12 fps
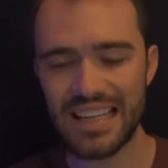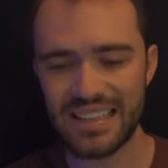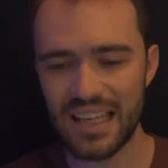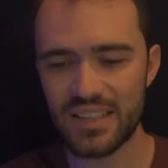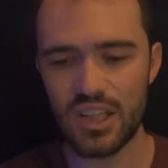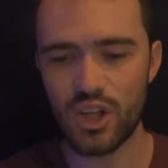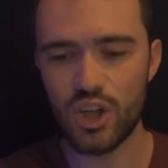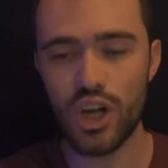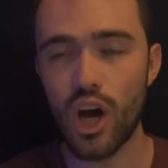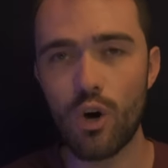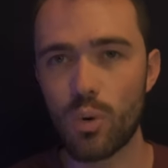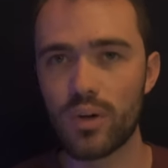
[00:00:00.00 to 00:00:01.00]
It doesn't
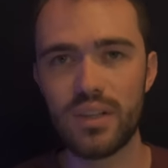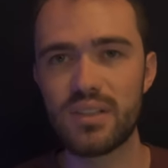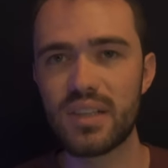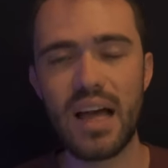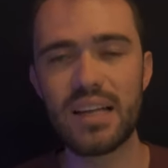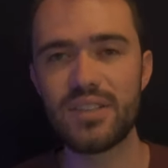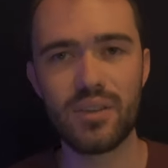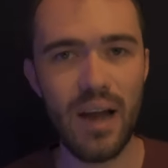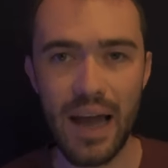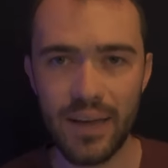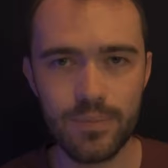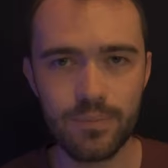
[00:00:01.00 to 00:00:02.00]
know where these lines are
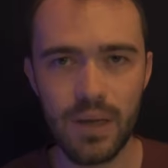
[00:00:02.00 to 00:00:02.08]
at.